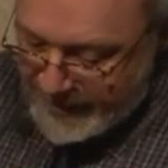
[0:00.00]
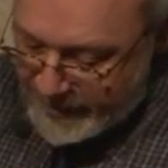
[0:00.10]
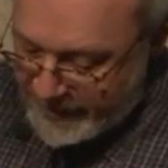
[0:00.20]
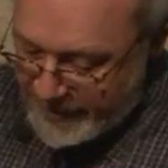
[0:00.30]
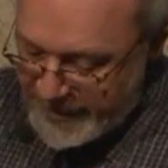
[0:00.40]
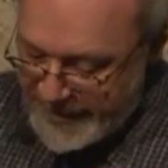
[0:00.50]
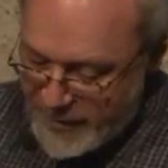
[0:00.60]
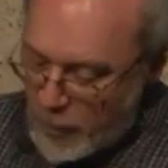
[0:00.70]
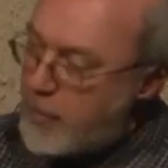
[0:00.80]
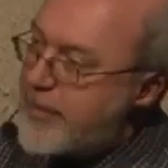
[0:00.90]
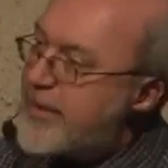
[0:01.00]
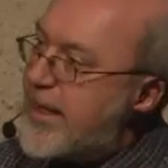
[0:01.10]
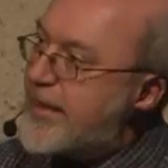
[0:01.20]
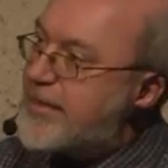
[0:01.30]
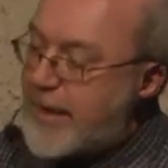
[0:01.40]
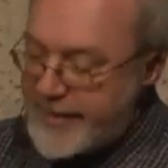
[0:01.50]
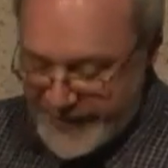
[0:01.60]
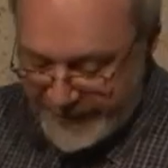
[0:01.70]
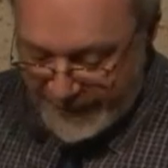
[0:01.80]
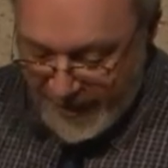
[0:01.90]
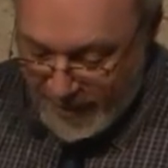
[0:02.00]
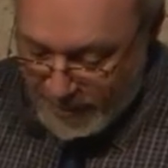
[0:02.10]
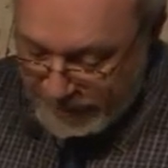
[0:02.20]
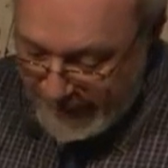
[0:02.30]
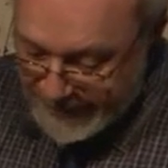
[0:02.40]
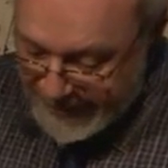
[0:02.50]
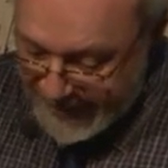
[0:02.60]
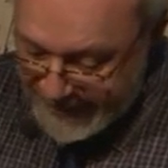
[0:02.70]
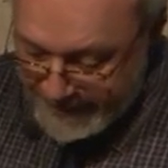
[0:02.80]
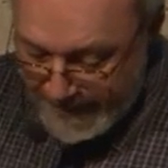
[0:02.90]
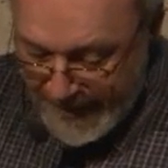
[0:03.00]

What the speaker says: It would have been an enormously expensive process.